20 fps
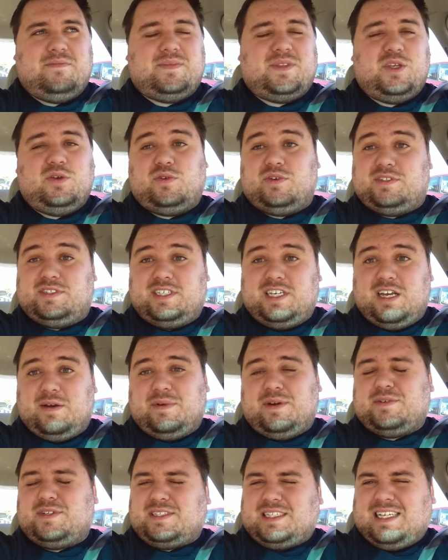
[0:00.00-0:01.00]
you can see them.
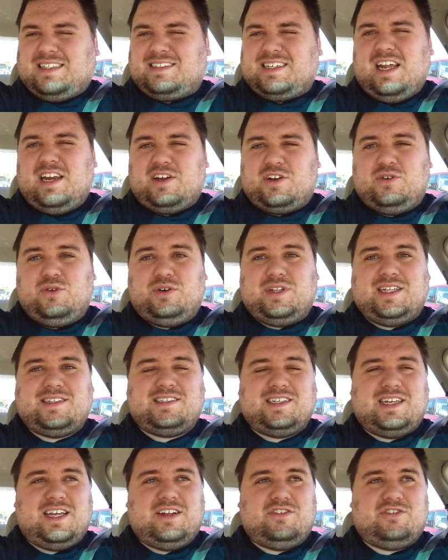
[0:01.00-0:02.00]
And I was like, that's kind of cool.
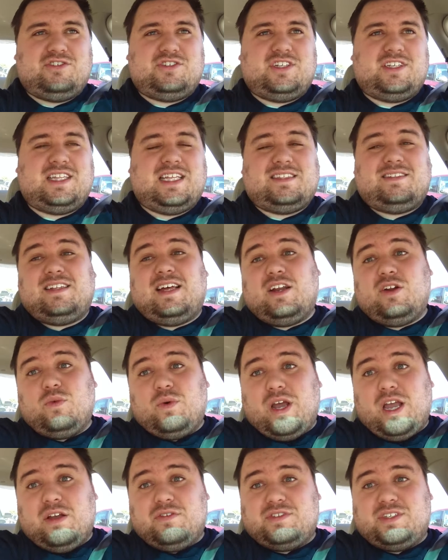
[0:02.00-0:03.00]
That's not a
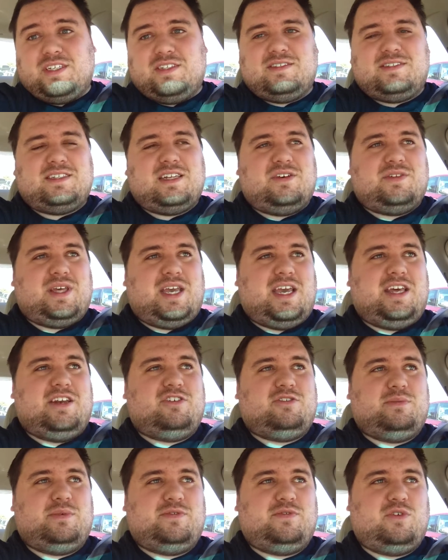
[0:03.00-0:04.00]
way I've seen stealth
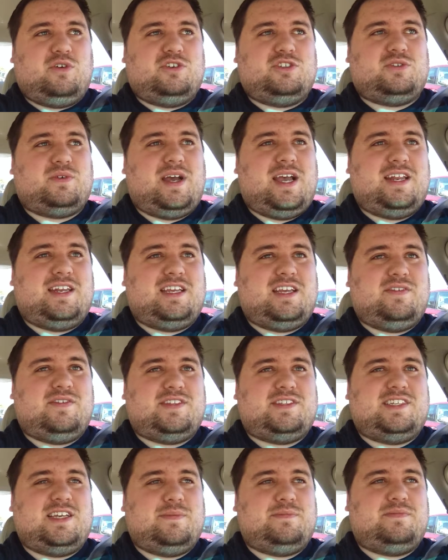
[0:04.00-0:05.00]
handled before. So I had to give
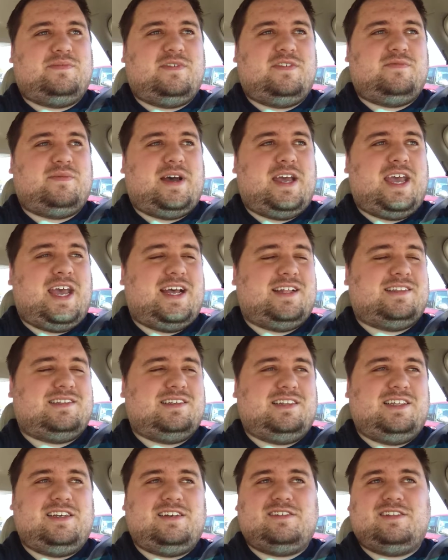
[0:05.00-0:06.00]
a tip of my hat
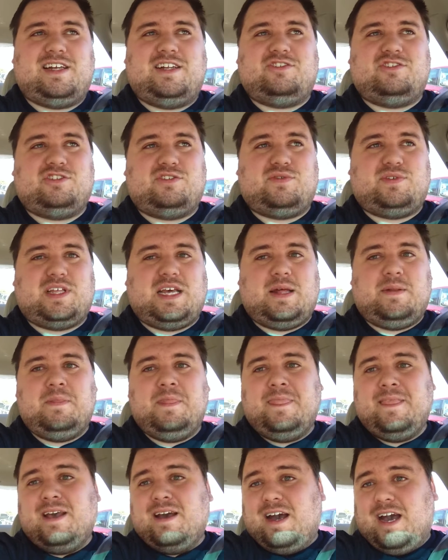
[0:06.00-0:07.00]
to League of Legends for that.
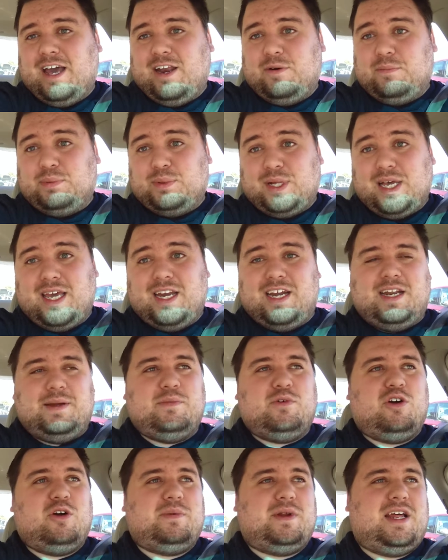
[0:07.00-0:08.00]
I don't play it
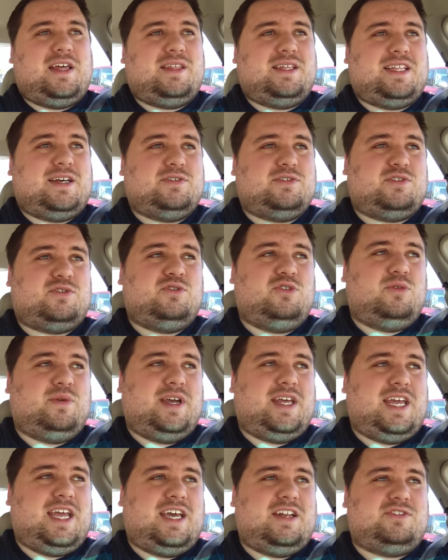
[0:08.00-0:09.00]
anymore, but I think that was a cool
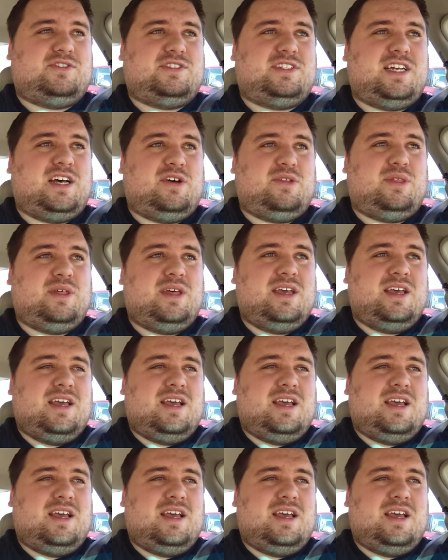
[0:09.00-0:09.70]
way to handle stealth.